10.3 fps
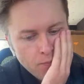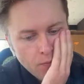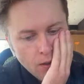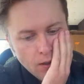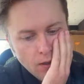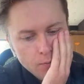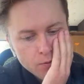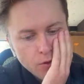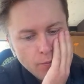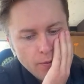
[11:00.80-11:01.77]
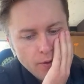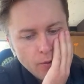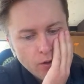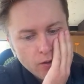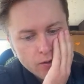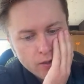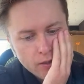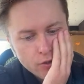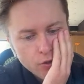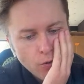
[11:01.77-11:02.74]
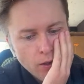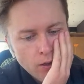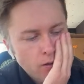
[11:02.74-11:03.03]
So maybe I would call this like a Showa.